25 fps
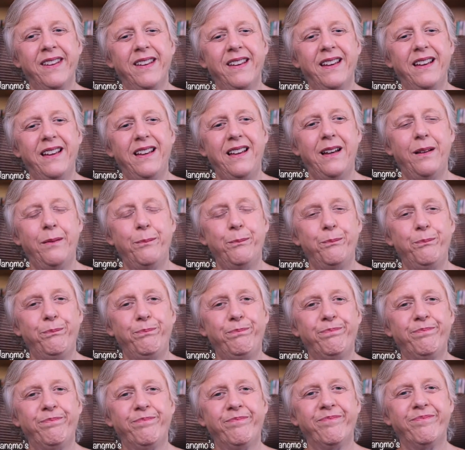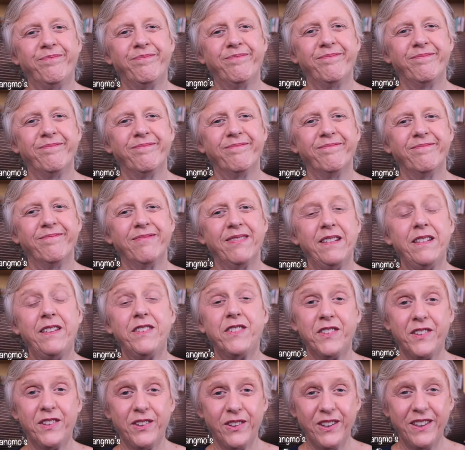It
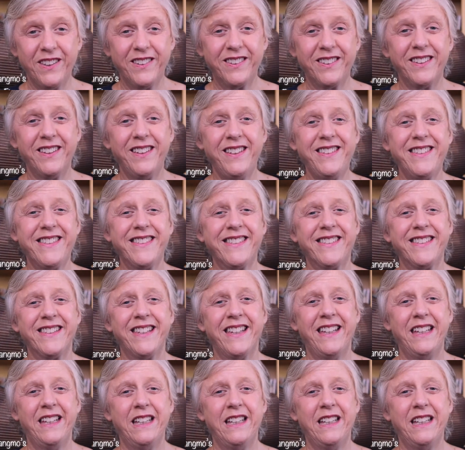still exists.